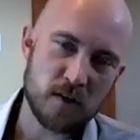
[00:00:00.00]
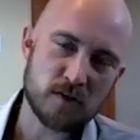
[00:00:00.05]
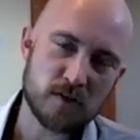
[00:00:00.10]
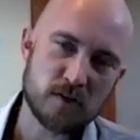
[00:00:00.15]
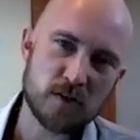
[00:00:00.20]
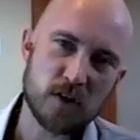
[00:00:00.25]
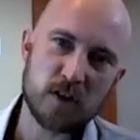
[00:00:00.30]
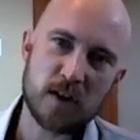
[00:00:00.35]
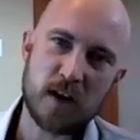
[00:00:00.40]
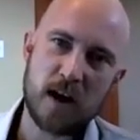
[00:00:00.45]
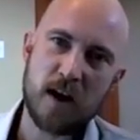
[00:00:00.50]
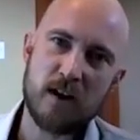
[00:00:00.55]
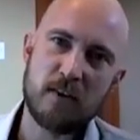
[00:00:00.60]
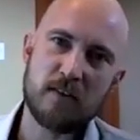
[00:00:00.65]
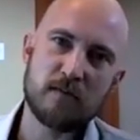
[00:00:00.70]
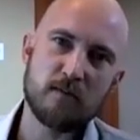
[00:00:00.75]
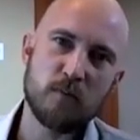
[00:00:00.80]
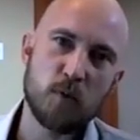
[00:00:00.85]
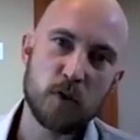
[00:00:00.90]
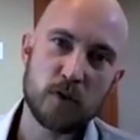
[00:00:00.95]
took
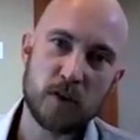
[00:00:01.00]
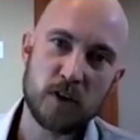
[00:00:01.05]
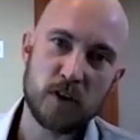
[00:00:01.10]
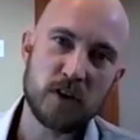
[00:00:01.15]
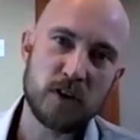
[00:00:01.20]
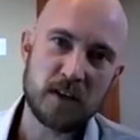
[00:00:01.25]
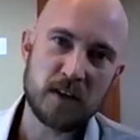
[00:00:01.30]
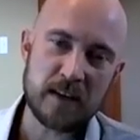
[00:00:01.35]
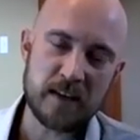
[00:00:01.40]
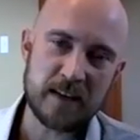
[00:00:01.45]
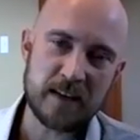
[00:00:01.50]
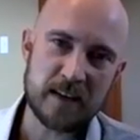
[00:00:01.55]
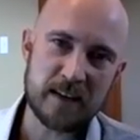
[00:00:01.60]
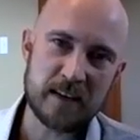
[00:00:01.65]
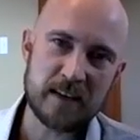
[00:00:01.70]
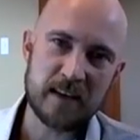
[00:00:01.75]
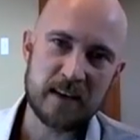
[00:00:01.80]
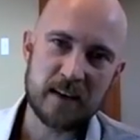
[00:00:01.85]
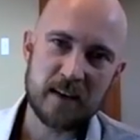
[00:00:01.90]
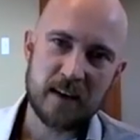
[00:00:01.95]
out more than you
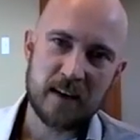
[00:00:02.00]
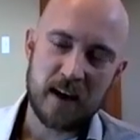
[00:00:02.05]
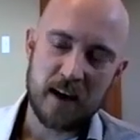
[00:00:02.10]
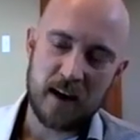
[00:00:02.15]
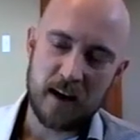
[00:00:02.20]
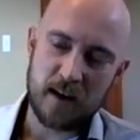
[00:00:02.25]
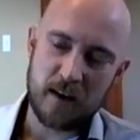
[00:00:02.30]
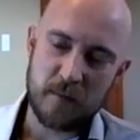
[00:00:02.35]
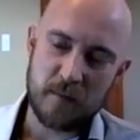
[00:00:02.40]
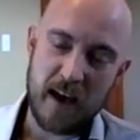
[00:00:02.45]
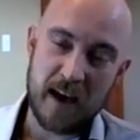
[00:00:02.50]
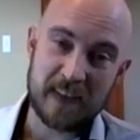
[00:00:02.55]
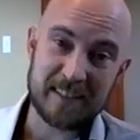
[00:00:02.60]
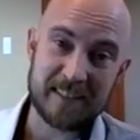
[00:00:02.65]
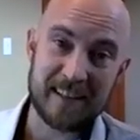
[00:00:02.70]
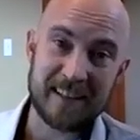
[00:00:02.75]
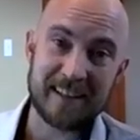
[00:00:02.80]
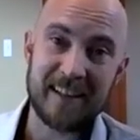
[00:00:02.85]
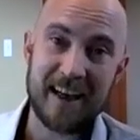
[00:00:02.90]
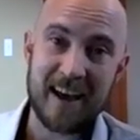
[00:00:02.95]
needed as
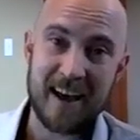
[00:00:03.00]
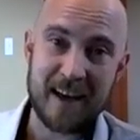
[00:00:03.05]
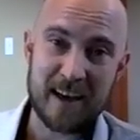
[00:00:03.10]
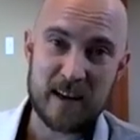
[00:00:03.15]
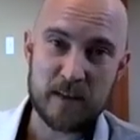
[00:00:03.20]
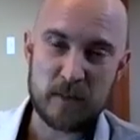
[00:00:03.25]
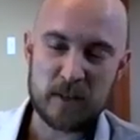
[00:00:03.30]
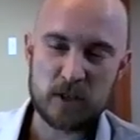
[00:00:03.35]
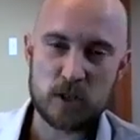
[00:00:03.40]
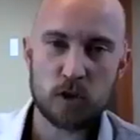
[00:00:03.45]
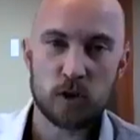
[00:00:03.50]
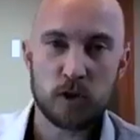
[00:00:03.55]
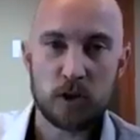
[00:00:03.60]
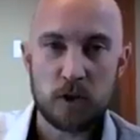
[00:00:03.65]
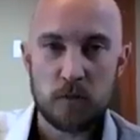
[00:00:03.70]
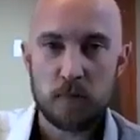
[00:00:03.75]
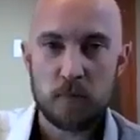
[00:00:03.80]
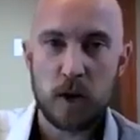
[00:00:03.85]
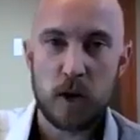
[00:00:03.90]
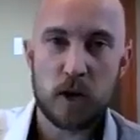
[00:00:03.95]
a line, but you
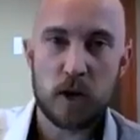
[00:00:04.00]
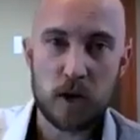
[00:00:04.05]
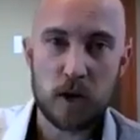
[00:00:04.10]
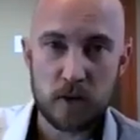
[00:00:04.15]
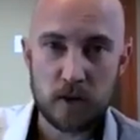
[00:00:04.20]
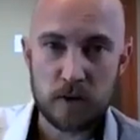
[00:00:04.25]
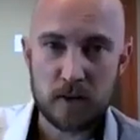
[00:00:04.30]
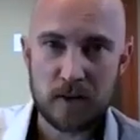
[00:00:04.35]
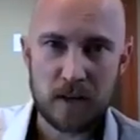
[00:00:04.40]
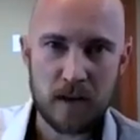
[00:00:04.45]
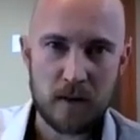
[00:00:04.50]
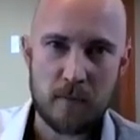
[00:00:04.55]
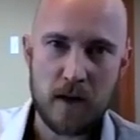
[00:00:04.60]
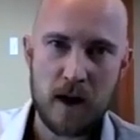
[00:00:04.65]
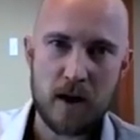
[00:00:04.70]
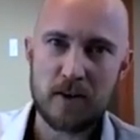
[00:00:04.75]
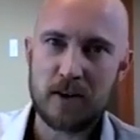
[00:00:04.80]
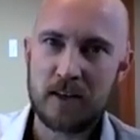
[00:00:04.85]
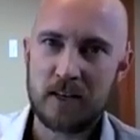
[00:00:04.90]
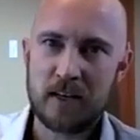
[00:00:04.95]
only borrowed the
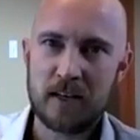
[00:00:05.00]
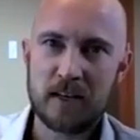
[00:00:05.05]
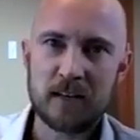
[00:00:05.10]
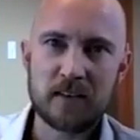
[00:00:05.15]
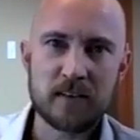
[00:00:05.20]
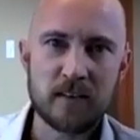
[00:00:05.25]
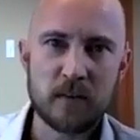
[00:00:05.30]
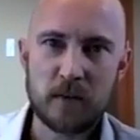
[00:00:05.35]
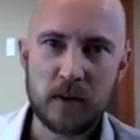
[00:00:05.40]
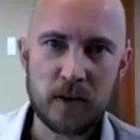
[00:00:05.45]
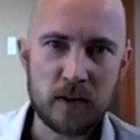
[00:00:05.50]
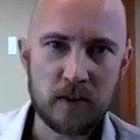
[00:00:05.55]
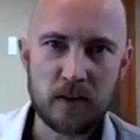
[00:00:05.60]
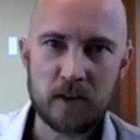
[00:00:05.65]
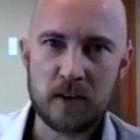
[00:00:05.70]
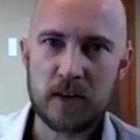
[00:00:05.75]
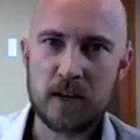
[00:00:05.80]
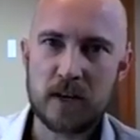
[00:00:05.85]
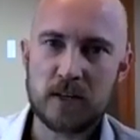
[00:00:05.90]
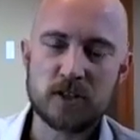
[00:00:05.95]
amount you needed to redo
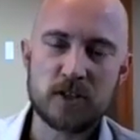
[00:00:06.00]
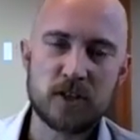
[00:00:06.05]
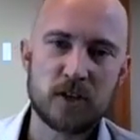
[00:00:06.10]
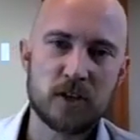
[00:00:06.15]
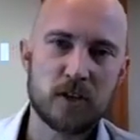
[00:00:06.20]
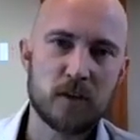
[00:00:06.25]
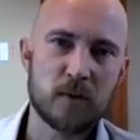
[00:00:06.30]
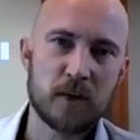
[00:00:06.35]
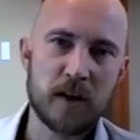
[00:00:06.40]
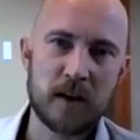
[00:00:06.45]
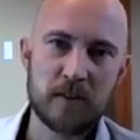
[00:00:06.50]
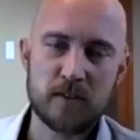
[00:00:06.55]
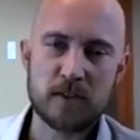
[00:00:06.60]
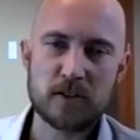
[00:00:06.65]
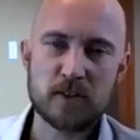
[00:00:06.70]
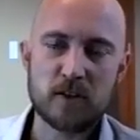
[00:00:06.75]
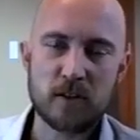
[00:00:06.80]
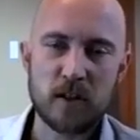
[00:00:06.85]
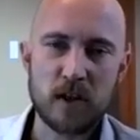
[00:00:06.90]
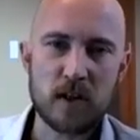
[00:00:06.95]
your kitchen or whatever,
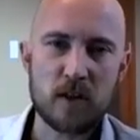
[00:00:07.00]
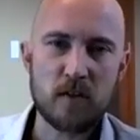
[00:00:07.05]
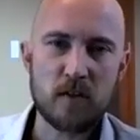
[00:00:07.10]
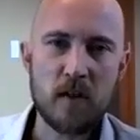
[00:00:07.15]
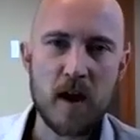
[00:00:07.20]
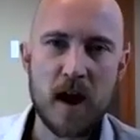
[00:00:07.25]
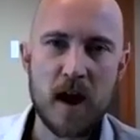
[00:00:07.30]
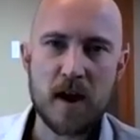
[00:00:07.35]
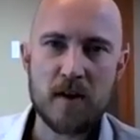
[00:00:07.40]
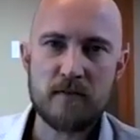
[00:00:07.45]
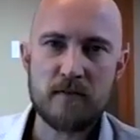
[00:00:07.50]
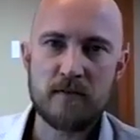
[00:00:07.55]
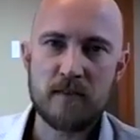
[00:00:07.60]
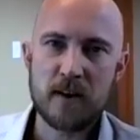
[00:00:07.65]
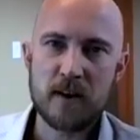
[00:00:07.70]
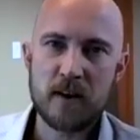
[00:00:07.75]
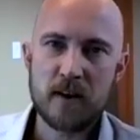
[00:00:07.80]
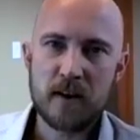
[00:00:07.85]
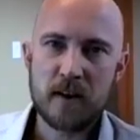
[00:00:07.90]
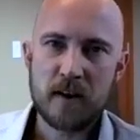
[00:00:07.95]
so that you have
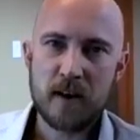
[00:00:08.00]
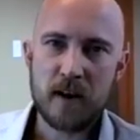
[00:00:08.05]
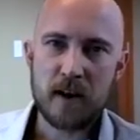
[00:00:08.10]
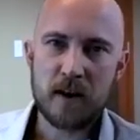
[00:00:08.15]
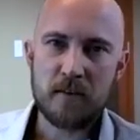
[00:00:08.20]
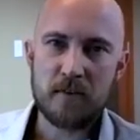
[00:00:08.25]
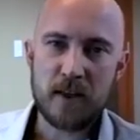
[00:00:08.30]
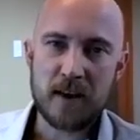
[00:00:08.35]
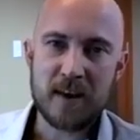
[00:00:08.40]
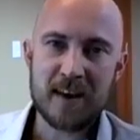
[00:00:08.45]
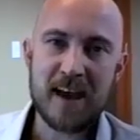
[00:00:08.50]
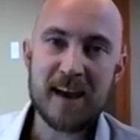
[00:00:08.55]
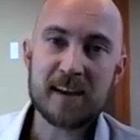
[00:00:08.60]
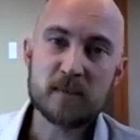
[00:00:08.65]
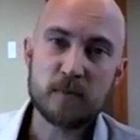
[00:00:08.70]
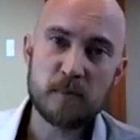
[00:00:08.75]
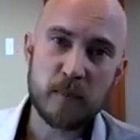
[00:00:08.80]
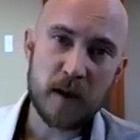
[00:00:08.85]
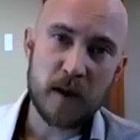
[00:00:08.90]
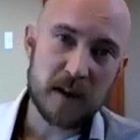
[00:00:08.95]
the
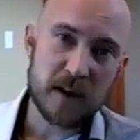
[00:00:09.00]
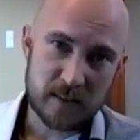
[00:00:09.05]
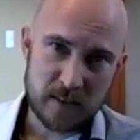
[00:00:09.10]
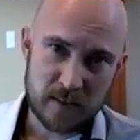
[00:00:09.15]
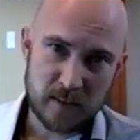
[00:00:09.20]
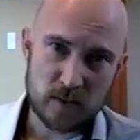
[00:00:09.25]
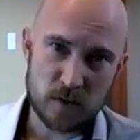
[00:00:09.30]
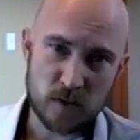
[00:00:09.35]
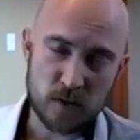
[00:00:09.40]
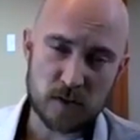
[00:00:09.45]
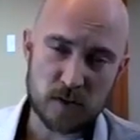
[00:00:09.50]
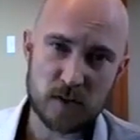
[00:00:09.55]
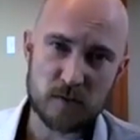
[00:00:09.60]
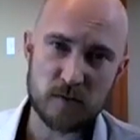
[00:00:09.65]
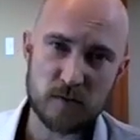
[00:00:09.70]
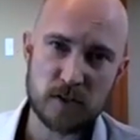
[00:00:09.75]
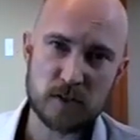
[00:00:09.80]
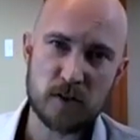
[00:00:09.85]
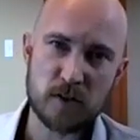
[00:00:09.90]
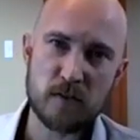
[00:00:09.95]
next best source
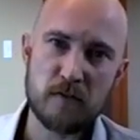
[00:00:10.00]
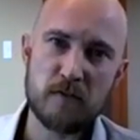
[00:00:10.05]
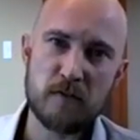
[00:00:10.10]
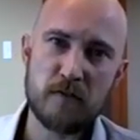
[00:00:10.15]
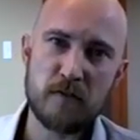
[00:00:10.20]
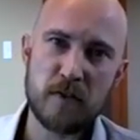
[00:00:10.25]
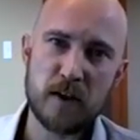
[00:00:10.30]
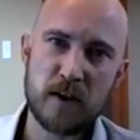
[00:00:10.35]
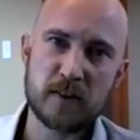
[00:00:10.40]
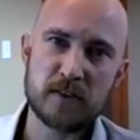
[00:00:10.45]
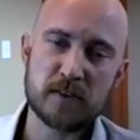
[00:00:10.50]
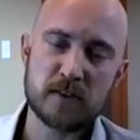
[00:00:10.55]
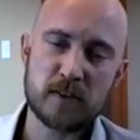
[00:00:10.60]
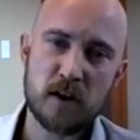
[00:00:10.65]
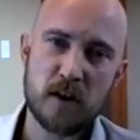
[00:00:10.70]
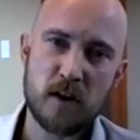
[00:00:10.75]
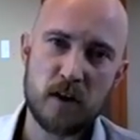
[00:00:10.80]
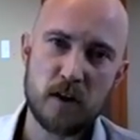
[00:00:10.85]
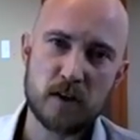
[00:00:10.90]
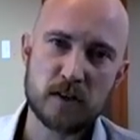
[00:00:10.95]
of reserve funds
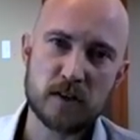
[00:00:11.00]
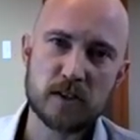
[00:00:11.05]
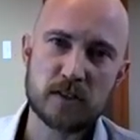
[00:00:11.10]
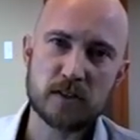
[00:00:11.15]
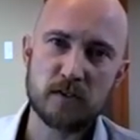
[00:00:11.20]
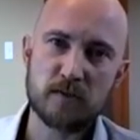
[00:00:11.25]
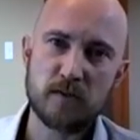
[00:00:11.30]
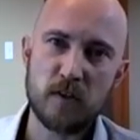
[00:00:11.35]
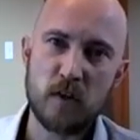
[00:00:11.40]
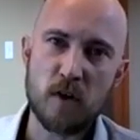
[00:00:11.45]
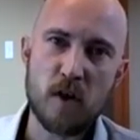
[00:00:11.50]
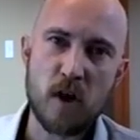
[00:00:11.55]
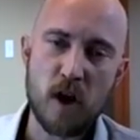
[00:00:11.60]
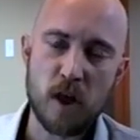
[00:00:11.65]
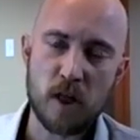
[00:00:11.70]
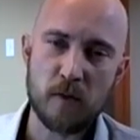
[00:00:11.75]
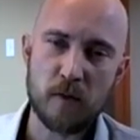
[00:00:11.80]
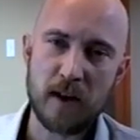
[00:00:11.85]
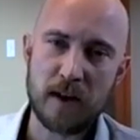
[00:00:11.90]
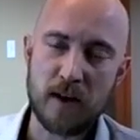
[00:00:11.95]
are just a phone
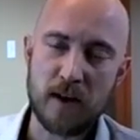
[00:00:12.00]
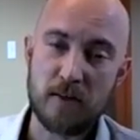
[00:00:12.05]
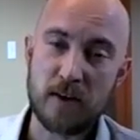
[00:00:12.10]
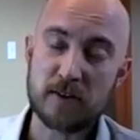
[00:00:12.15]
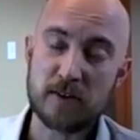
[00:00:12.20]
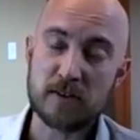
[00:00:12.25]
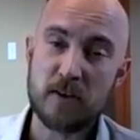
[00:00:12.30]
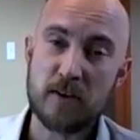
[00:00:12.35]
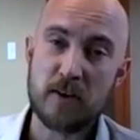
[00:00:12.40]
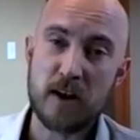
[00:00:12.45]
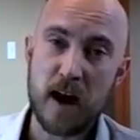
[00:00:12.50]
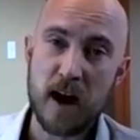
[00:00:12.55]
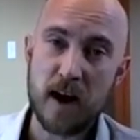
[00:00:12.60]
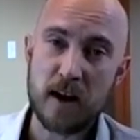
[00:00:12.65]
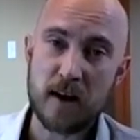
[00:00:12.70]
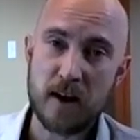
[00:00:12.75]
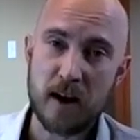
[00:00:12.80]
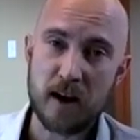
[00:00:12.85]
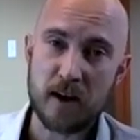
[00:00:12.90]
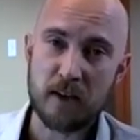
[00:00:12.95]
call away. Now, these are
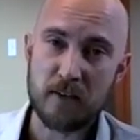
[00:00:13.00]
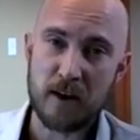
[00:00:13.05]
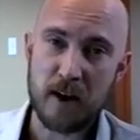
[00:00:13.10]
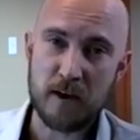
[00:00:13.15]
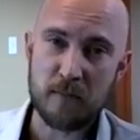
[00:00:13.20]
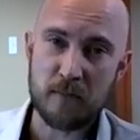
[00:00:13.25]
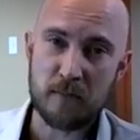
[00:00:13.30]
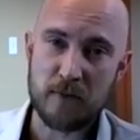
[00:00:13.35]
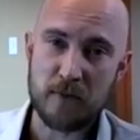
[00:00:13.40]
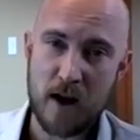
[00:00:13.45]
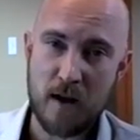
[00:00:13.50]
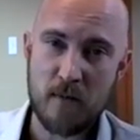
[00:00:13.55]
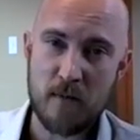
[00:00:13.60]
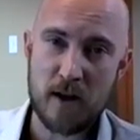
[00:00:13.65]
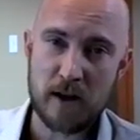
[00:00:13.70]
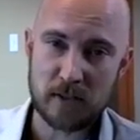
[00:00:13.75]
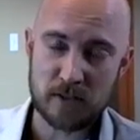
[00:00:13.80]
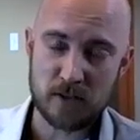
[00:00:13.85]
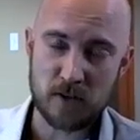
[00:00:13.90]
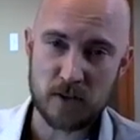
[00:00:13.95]
not a great
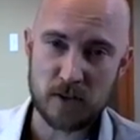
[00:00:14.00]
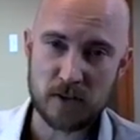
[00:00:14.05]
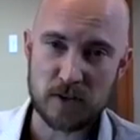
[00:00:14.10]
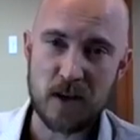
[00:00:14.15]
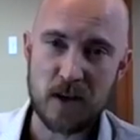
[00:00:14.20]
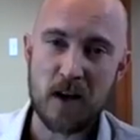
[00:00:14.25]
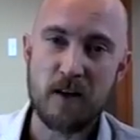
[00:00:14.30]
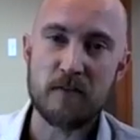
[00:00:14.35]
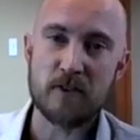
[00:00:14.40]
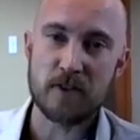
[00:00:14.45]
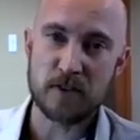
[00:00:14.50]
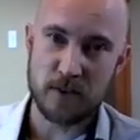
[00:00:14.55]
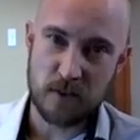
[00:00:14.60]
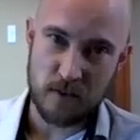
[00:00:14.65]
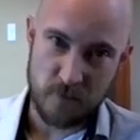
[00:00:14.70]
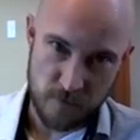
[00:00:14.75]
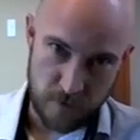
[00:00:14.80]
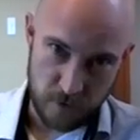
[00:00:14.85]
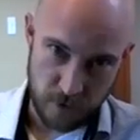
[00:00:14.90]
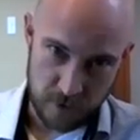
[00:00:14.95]
primary source of
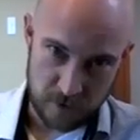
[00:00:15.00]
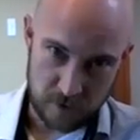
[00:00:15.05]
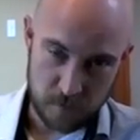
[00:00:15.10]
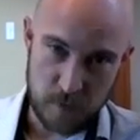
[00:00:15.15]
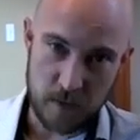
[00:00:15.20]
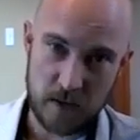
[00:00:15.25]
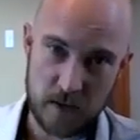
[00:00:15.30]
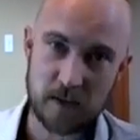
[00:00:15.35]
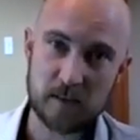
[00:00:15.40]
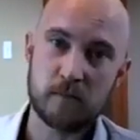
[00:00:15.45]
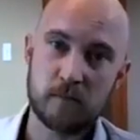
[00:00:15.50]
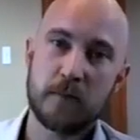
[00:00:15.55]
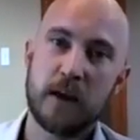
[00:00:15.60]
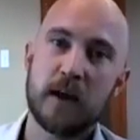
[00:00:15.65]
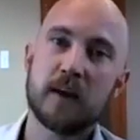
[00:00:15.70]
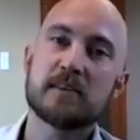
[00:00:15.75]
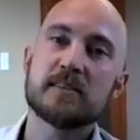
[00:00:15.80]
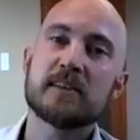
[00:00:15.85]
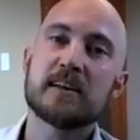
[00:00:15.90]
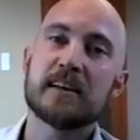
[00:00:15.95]
reserve funds, because
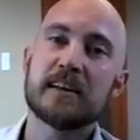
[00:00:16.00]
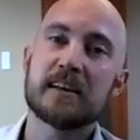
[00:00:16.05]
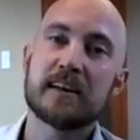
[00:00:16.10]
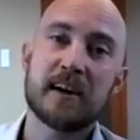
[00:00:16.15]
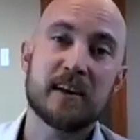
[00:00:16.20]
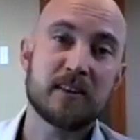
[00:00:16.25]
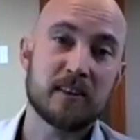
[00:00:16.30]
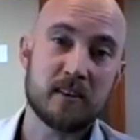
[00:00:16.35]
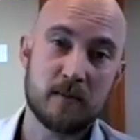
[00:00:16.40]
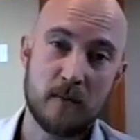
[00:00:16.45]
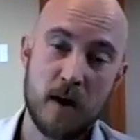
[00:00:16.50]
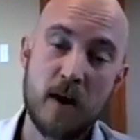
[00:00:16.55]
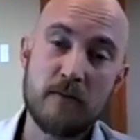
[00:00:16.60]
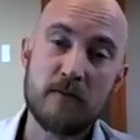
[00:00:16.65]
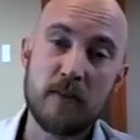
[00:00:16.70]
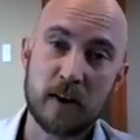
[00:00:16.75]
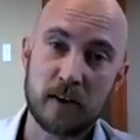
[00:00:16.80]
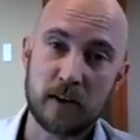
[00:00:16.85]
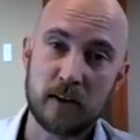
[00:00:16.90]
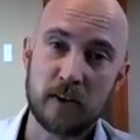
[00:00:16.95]
banks can cut them
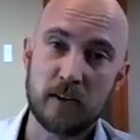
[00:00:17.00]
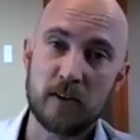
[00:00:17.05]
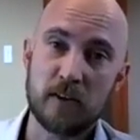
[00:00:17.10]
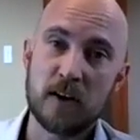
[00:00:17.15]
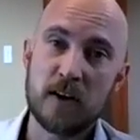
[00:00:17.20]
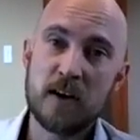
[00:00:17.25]
off on you.